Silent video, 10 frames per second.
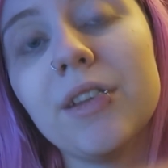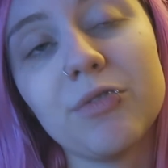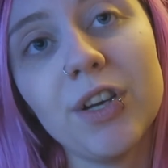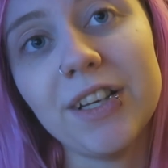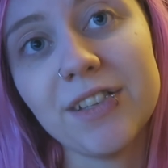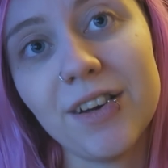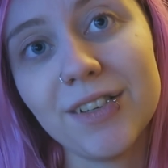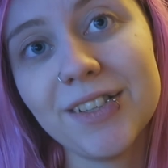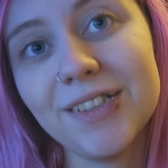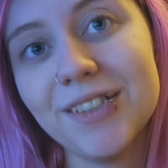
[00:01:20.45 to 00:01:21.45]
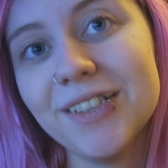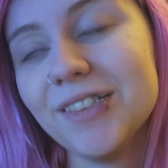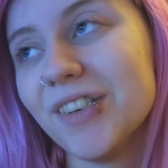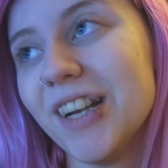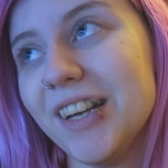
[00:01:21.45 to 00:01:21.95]
This really sucks.
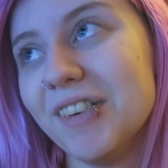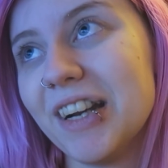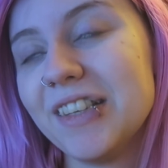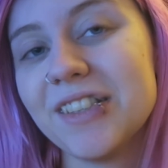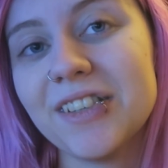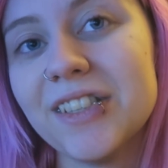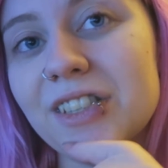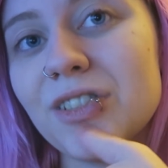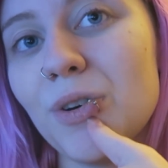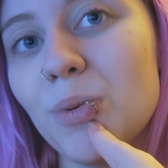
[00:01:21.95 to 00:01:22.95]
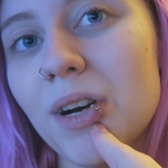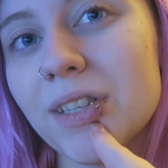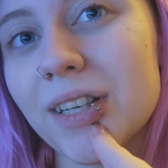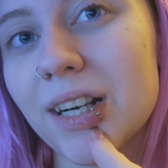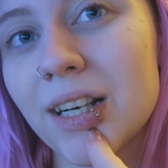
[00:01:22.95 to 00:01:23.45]
really sucks. It just got
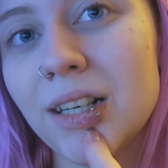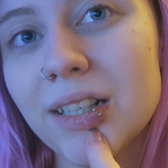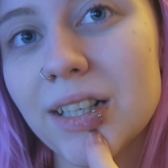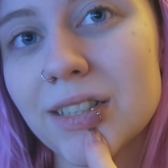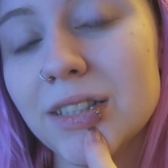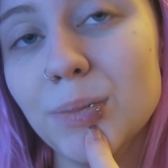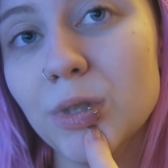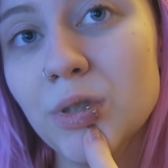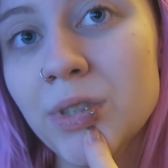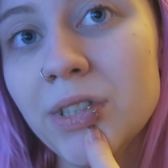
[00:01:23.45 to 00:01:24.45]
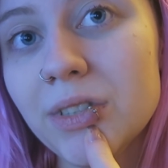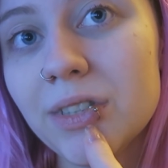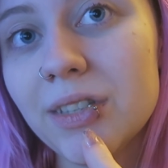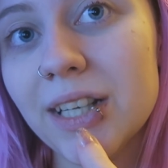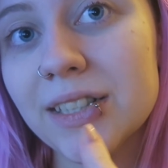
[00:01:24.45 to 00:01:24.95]
worse. Like, I can't actually move it.
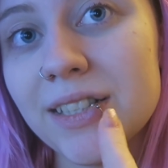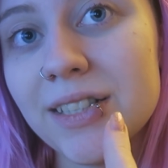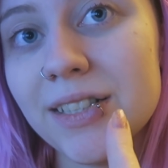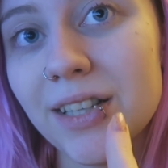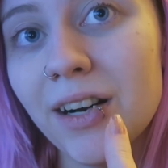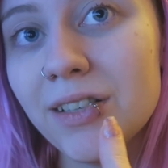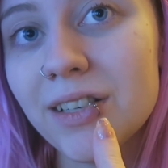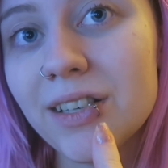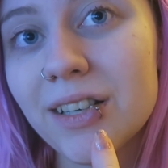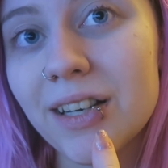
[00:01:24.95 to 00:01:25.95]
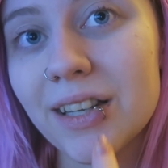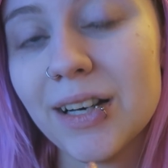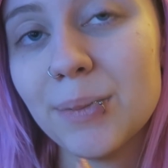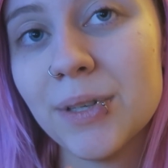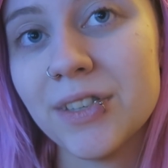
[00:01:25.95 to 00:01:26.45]
It's stuck in
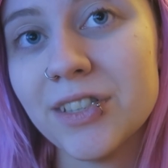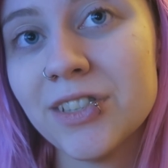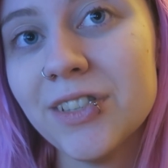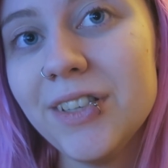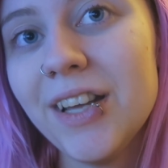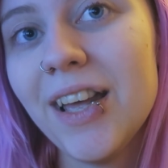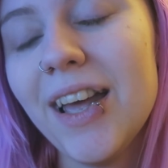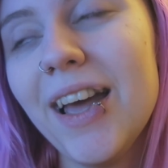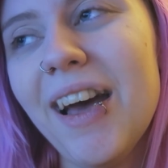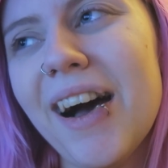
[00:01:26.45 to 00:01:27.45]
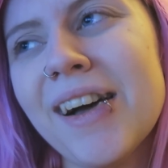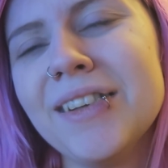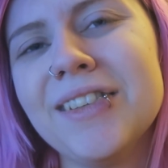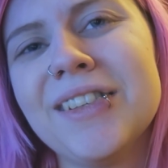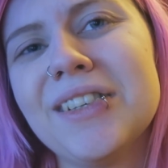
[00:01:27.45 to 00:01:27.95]
that position,
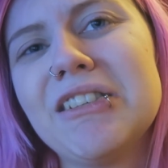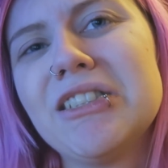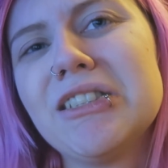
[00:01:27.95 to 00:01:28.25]
and